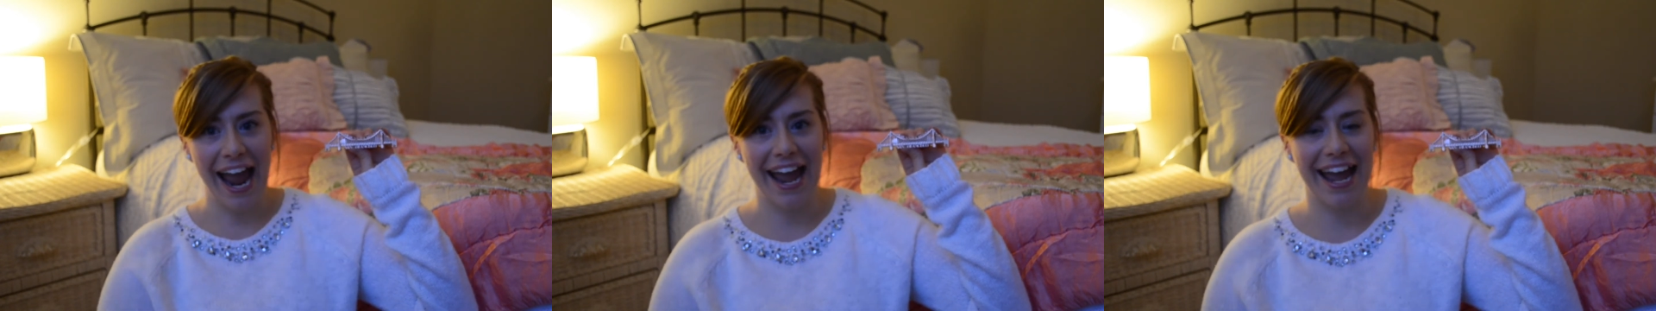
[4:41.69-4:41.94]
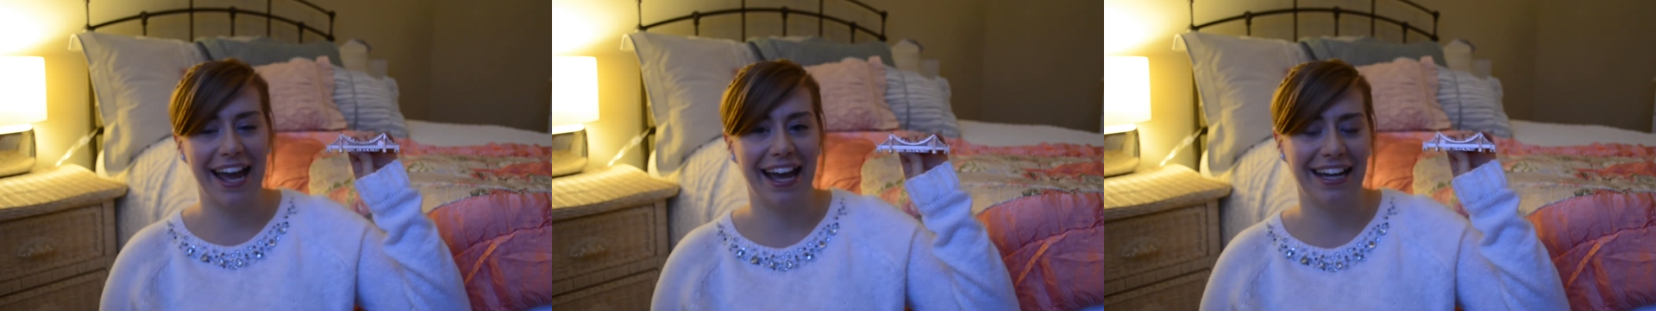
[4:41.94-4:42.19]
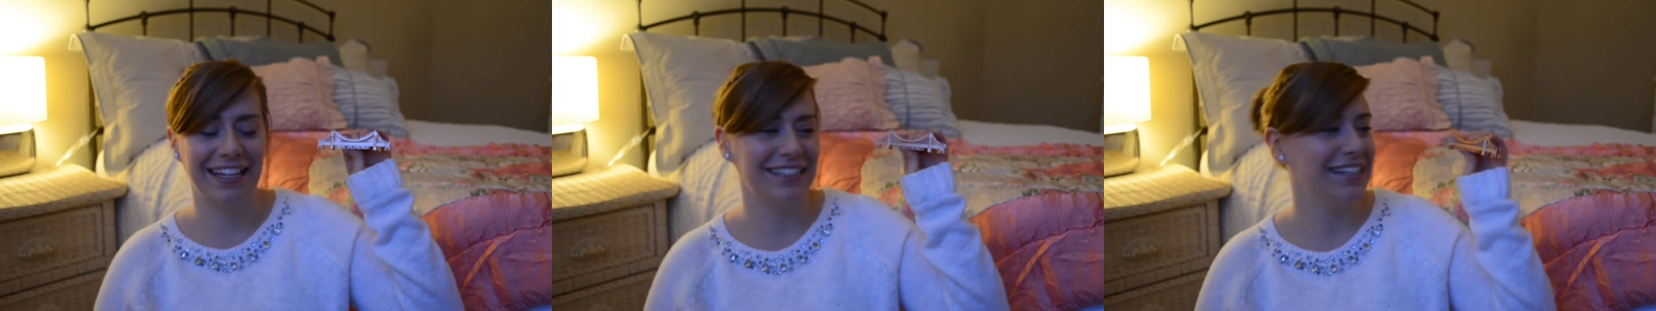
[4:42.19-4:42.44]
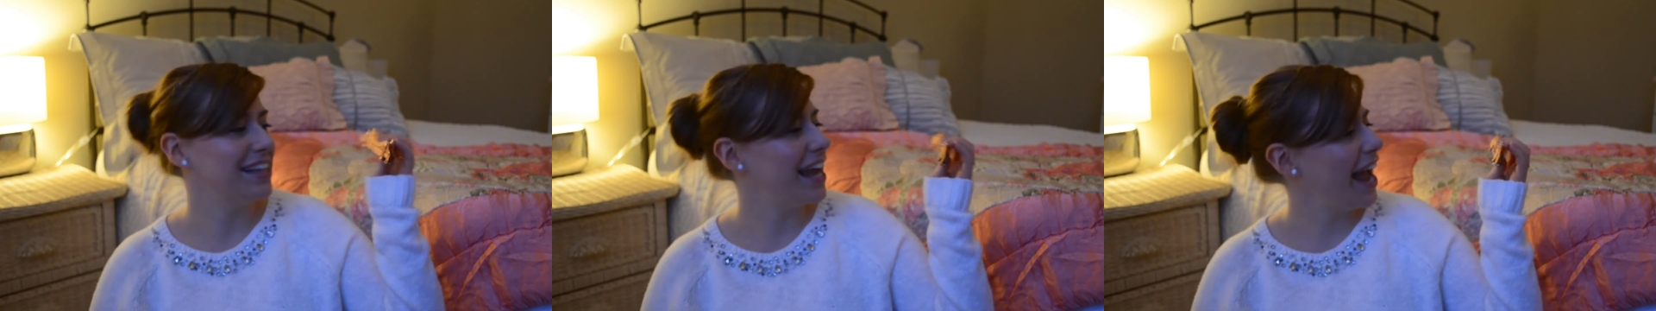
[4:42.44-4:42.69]

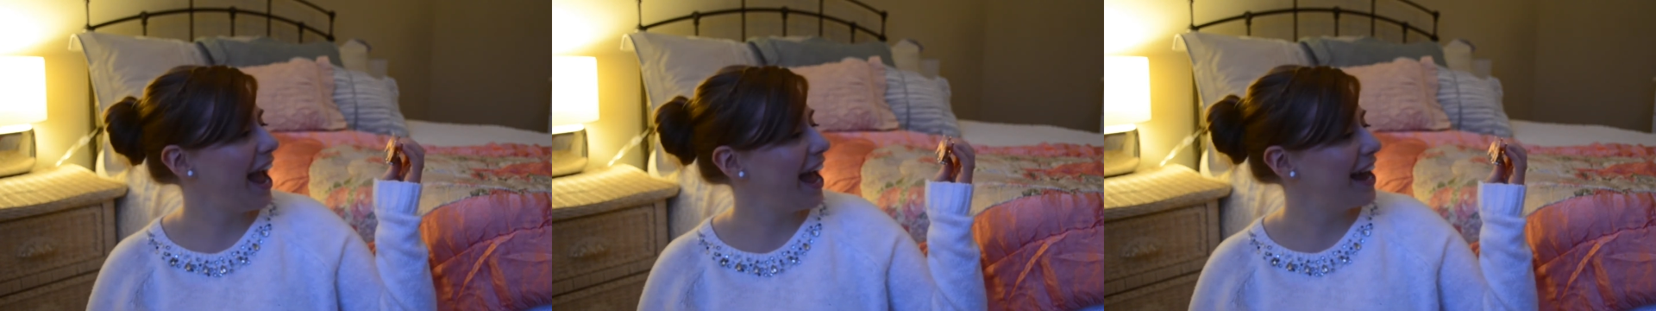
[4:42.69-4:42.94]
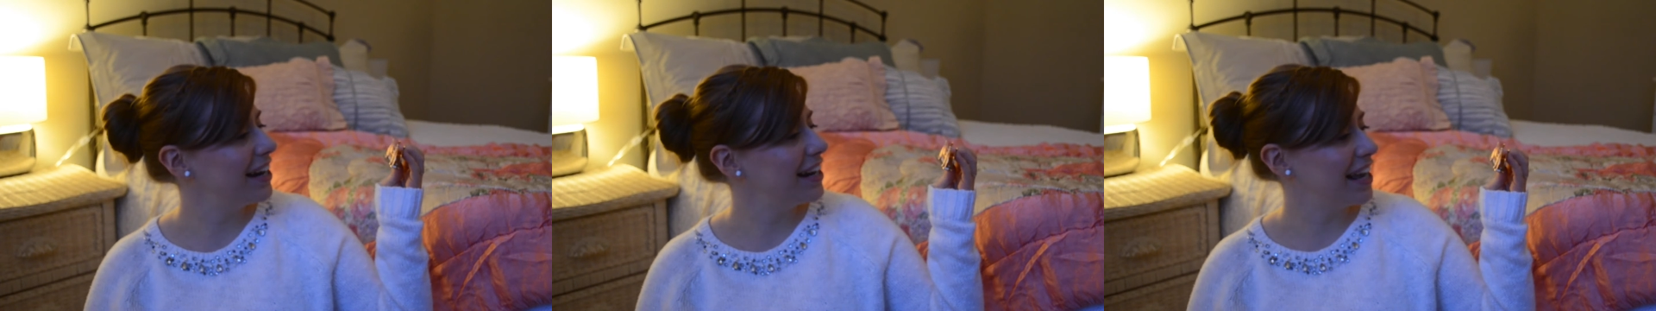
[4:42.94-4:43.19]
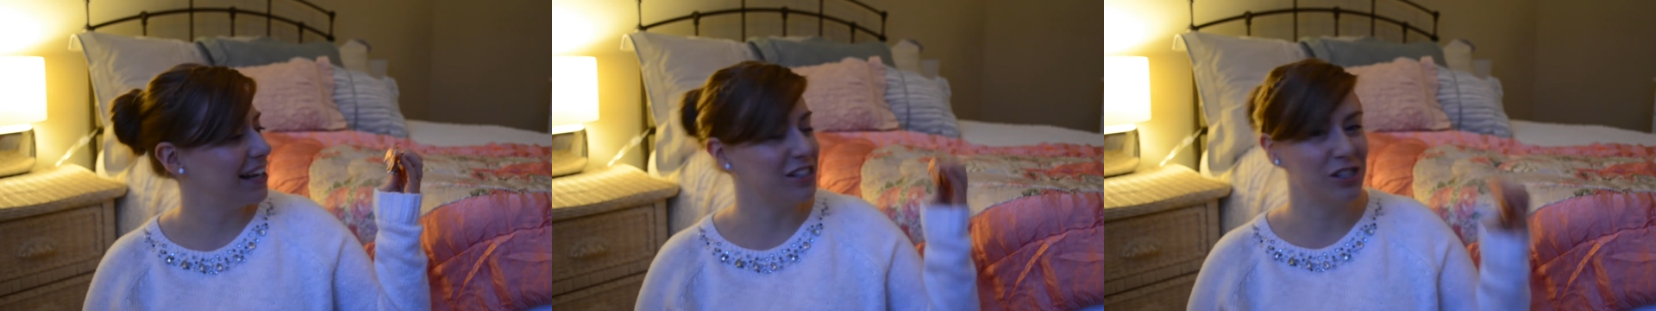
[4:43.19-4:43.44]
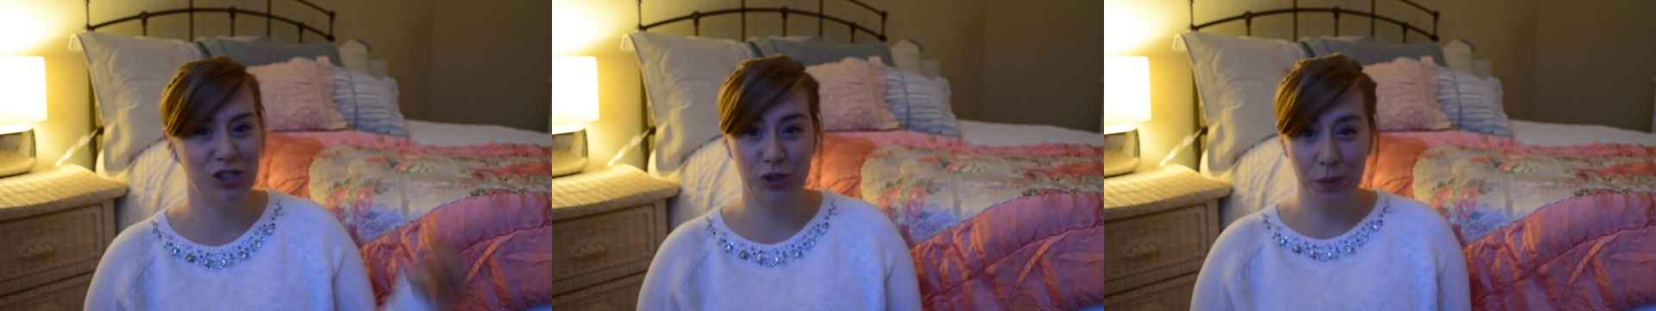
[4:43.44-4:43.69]
and they had like a
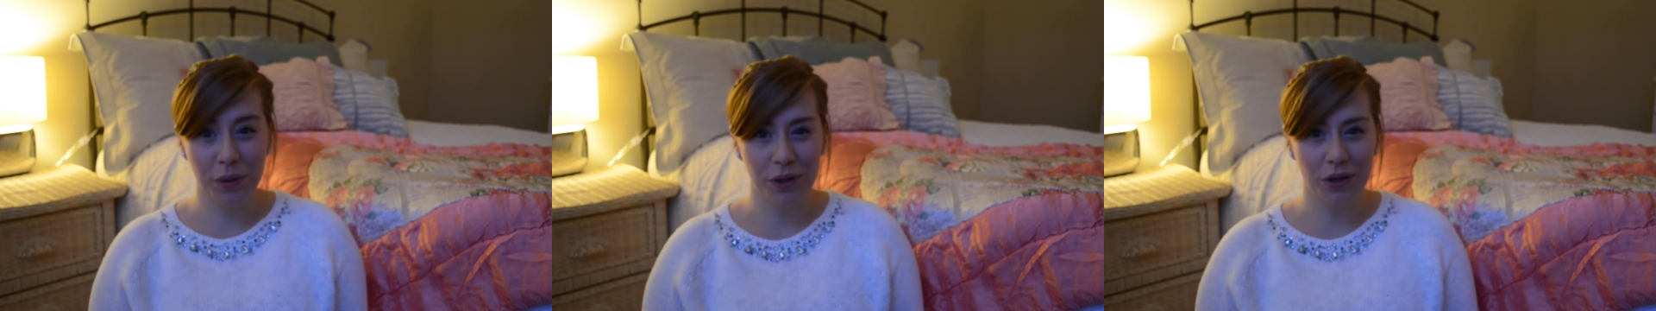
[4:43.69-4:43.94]
super